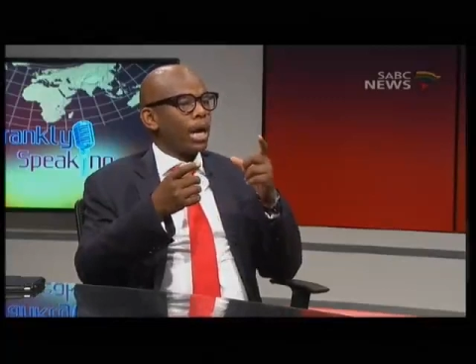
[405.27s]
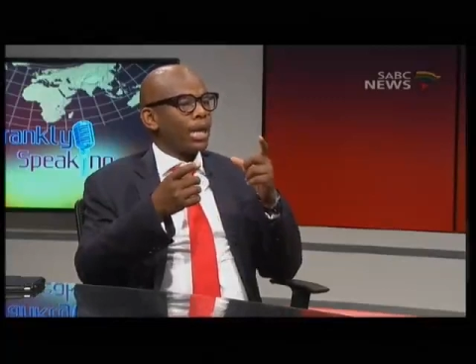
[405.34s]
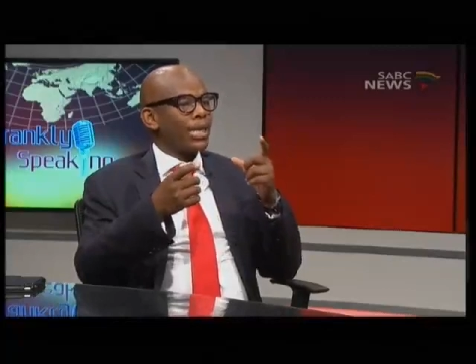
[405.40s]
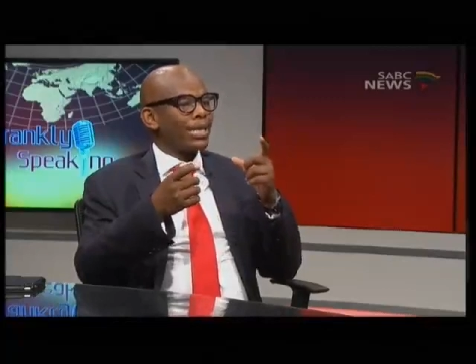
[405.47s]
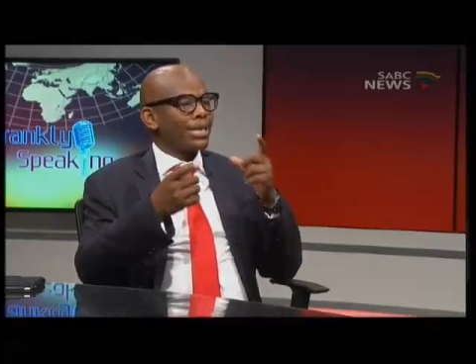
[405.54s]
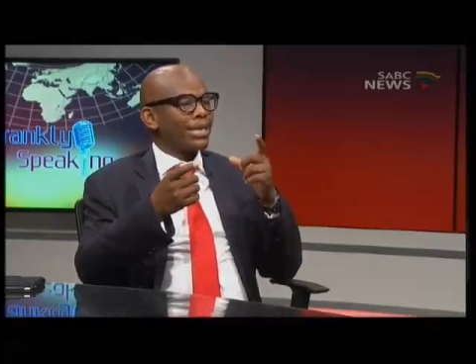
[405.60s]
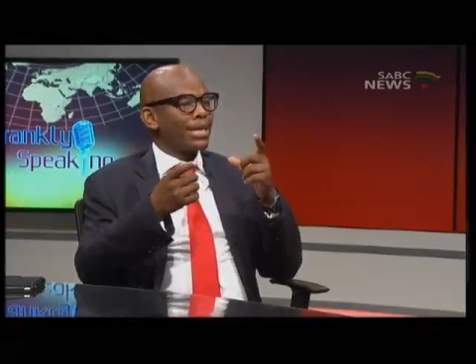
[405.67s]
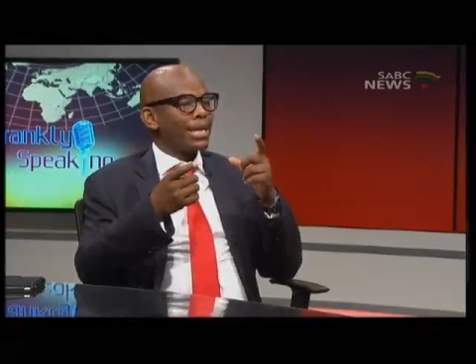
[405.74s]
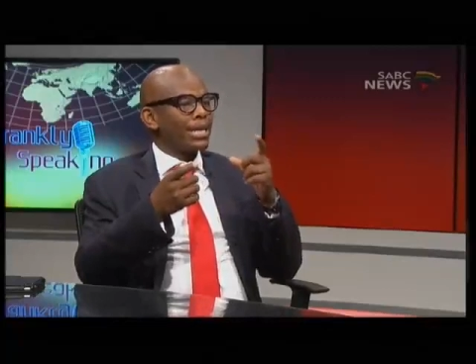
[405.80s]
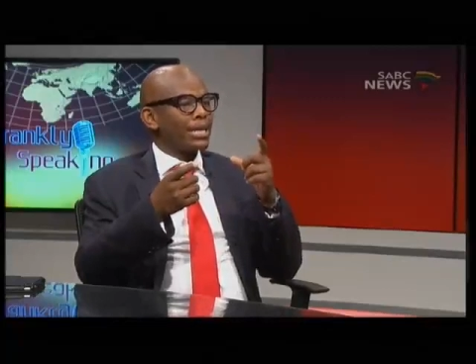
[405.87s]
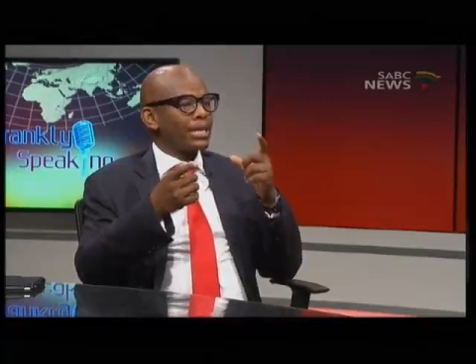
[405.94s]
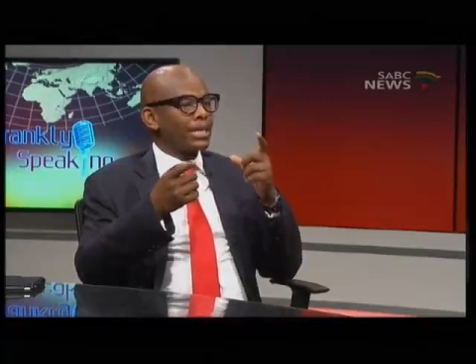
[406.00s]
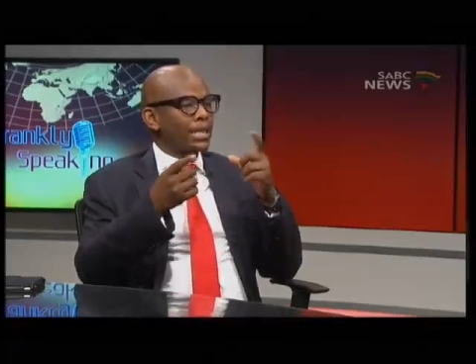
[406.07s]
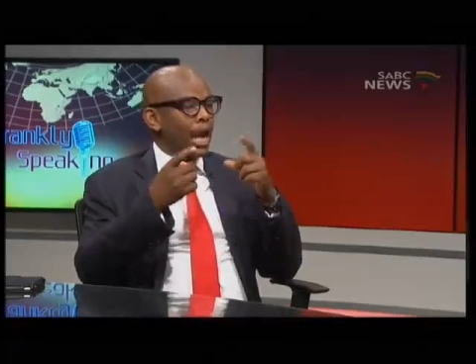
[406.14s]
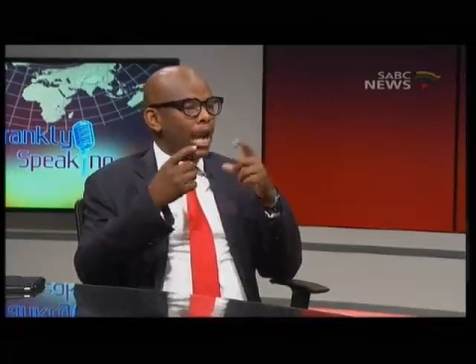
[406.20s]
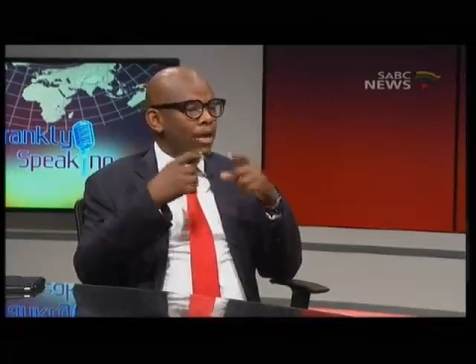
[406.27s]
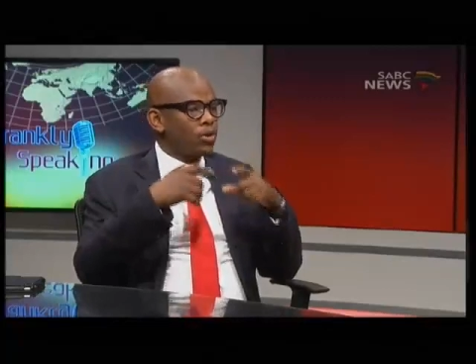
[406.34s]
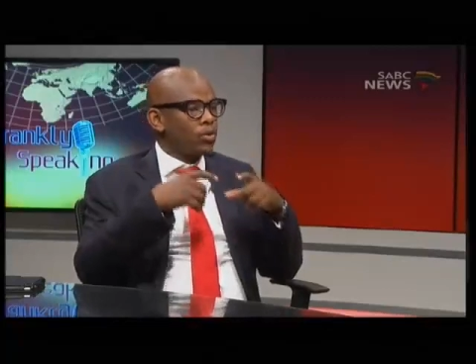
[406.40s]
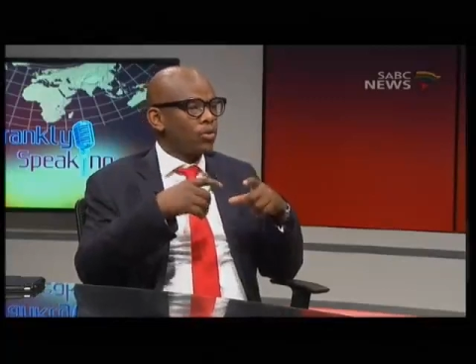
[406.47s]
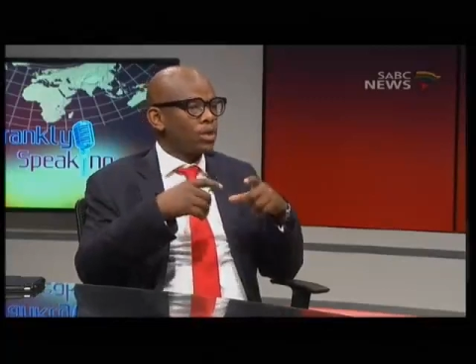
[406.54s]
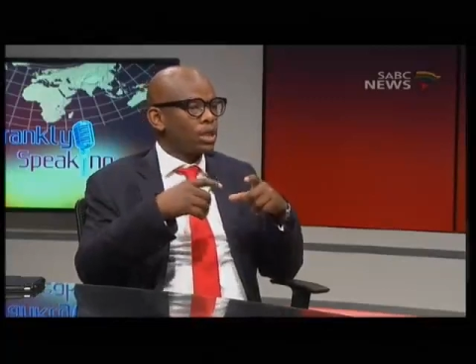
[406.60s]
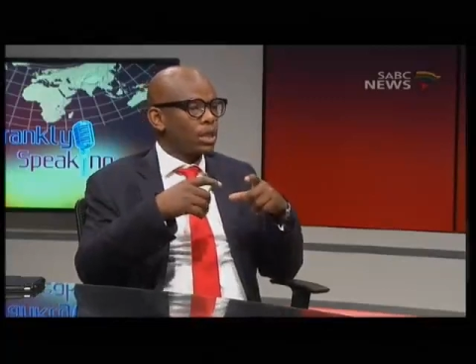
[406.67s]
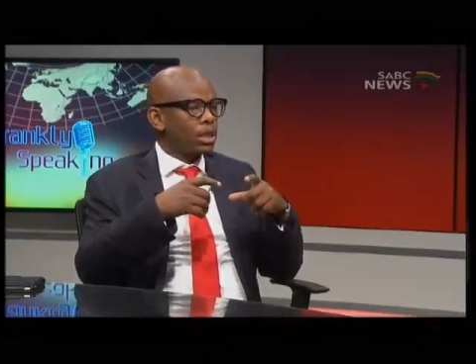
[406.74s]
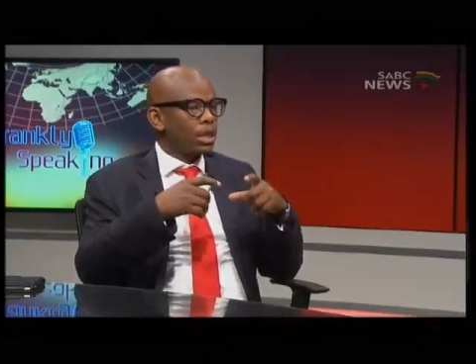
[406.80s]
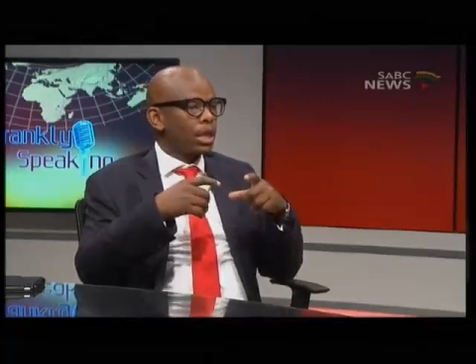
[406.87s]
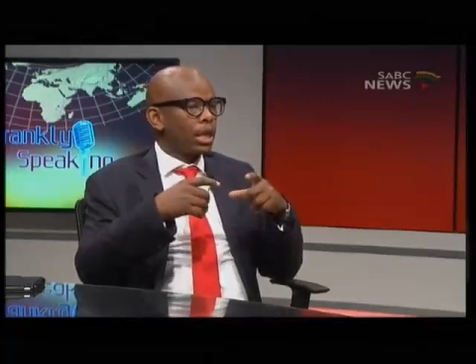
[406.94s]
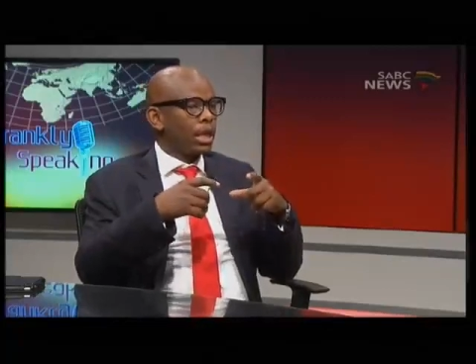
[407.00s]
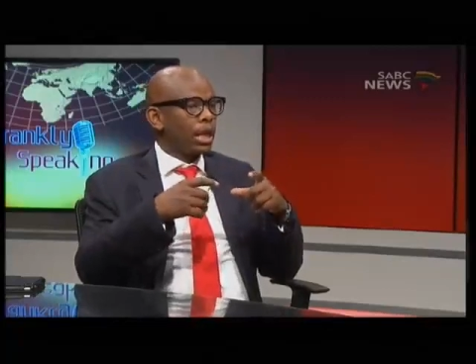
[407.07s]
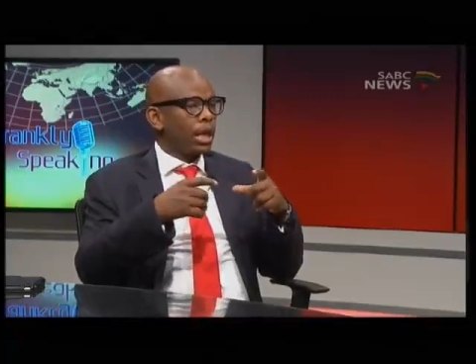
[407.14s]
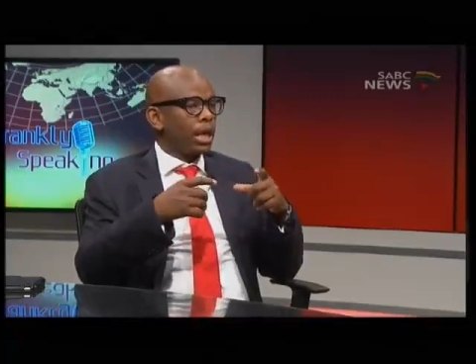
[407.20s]
seeing statutes
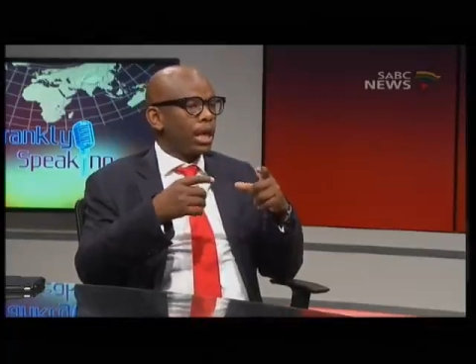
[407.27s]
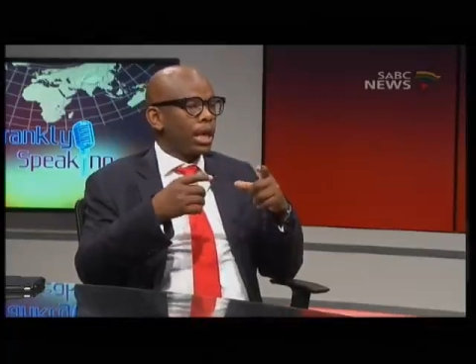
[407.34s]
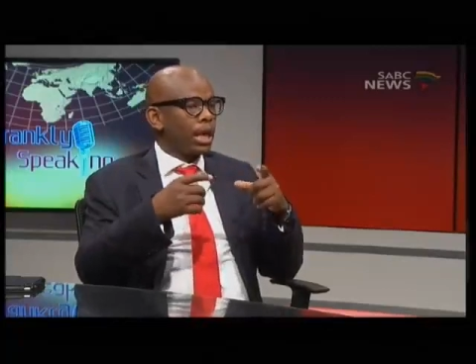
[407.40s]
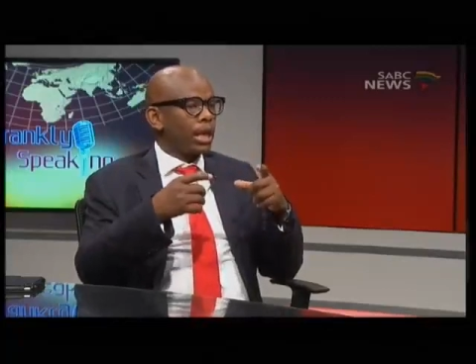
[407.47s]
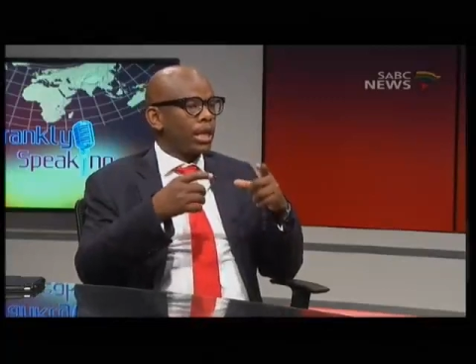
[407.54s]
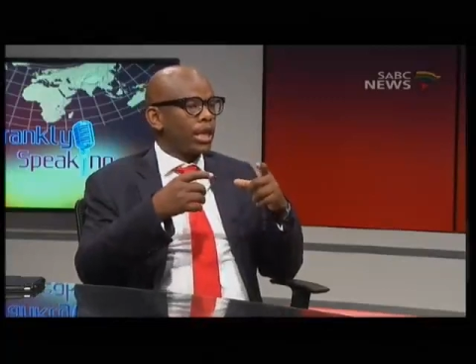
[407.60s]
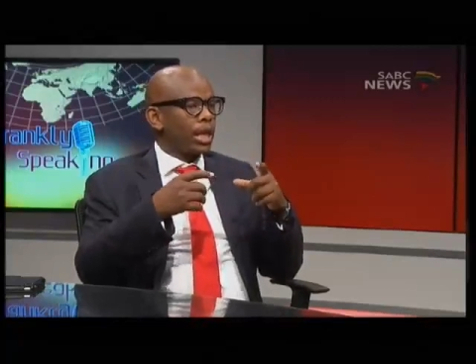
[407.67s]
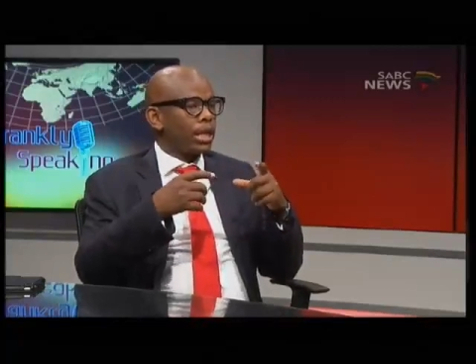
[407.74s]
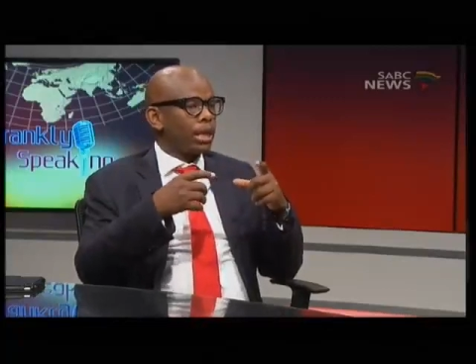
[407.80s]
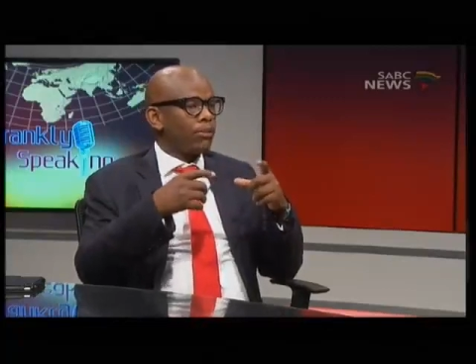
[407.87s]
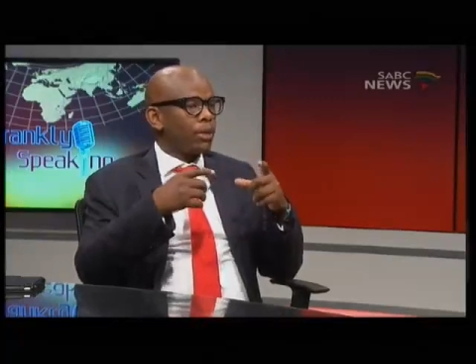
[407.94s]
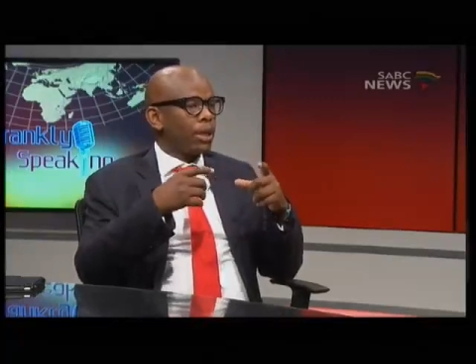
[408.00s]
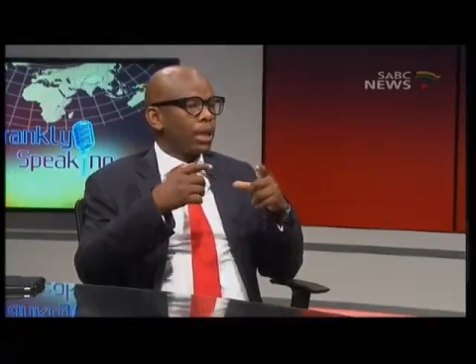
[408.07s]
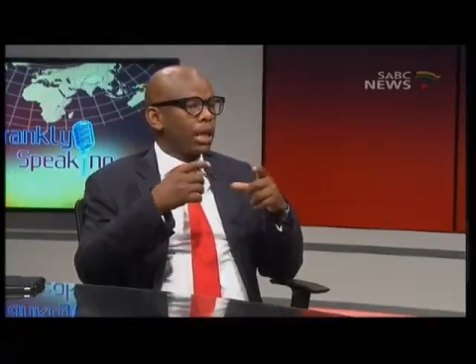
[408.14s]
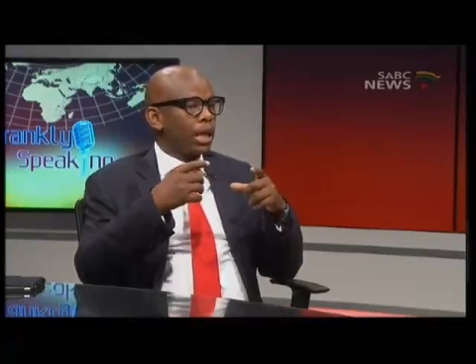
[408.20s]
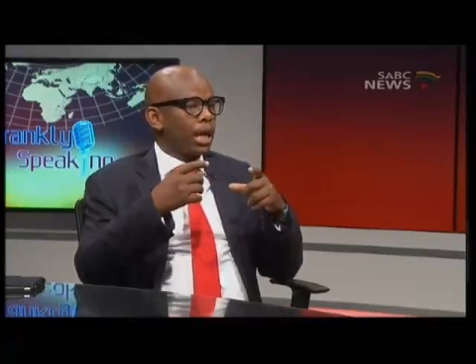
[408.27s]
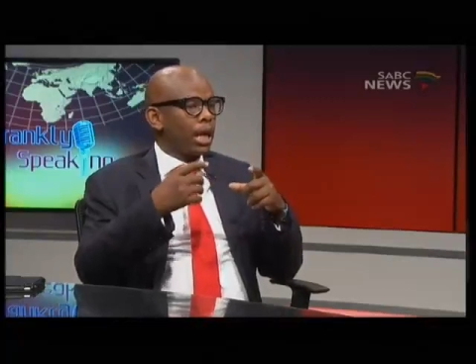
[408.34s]
that are being